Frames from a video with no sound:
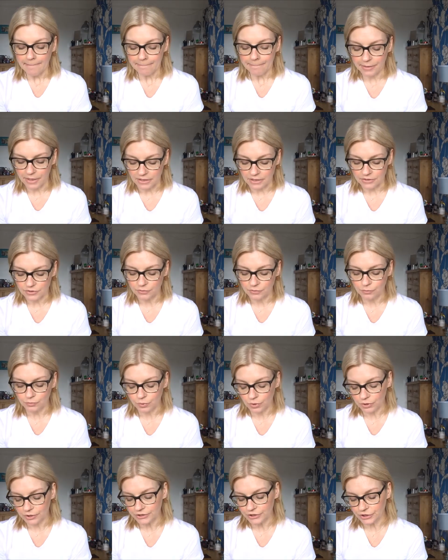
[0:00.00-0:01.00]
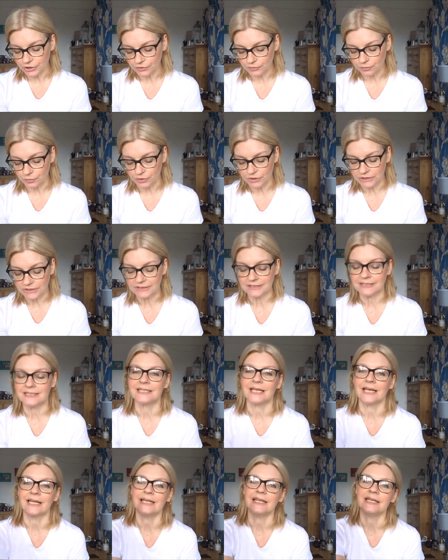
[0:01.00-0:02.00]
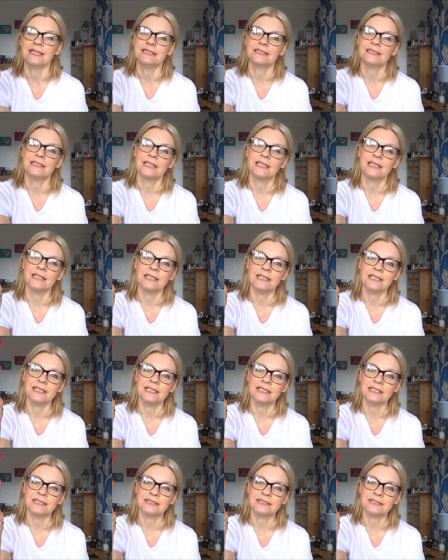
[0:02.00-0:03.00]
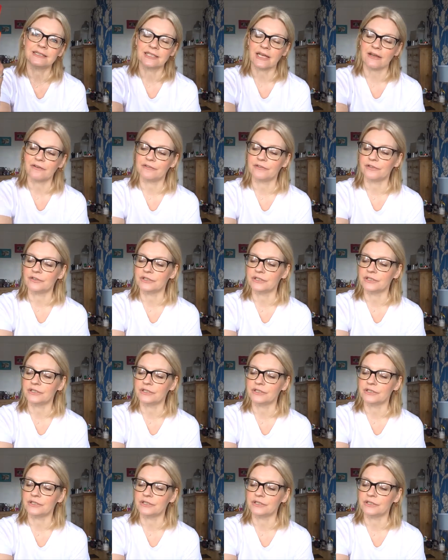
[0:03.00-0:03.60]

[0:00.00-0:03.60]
But what I just wanted to say is the Lee Stafford,